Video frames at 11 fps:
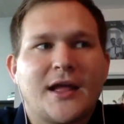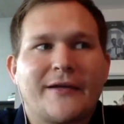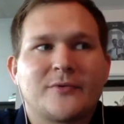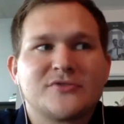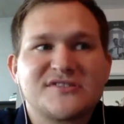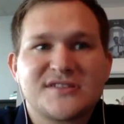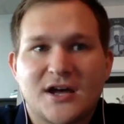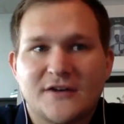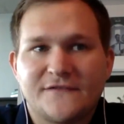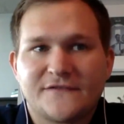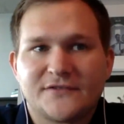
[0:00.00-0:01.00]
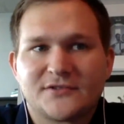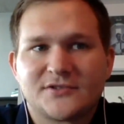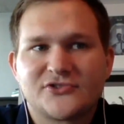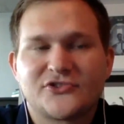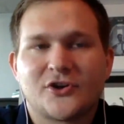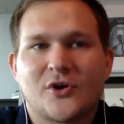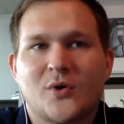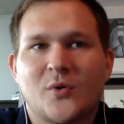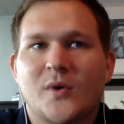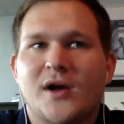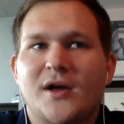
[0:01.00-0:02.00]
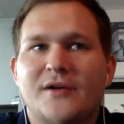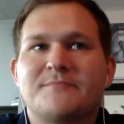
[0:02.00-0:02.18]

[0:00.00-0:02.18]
It was tough. So